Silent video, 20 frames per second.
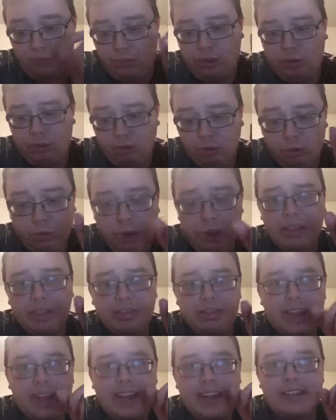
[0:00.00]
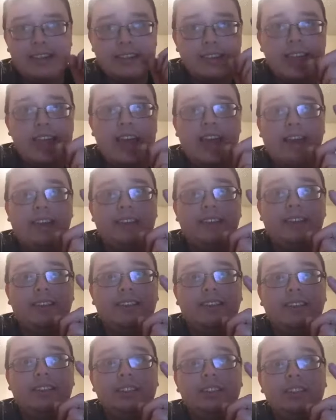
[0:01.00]
with that said,
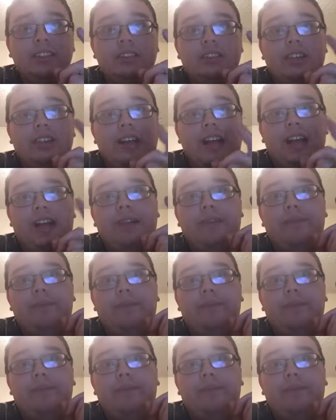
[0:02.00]
okay,